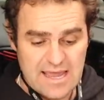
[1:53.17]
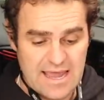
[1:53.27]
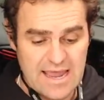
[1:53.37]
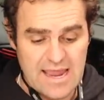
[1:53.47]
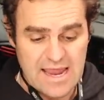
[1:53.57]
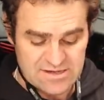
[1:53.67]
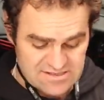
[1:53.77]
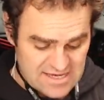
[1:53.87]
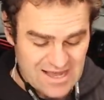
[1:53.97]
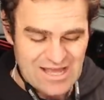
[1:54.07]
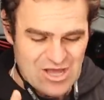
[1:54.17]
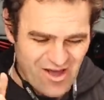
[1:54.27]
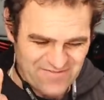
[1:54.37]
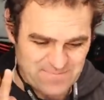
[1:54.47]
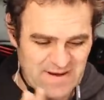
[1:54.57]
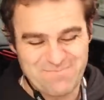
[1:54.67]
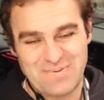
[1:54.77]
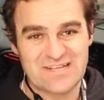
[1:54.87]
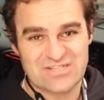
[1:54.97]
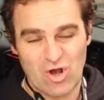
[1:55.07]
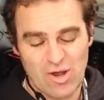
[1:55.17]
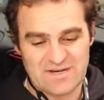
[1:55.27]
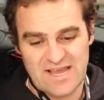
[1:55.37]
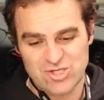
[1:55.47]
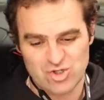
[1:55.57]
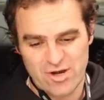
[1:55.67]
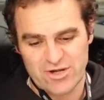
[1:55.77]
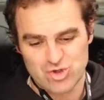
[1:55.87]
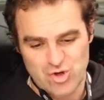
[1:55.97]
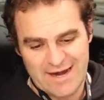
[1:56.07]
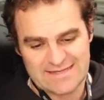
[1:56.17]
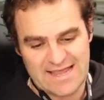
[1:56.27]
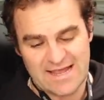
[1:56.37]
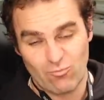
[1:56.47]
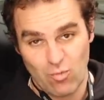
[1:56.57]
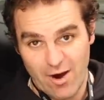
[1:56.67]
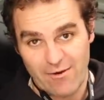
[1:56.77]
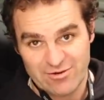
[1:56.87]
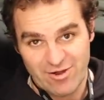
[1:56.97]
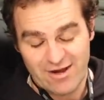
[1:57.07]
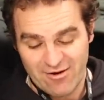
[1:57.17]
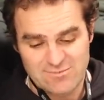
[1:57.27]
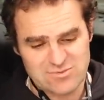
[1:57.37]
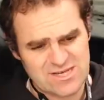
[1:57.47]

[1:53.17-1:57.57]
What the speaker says: And I've spent a bit of time today trying to track down wiring diagrams.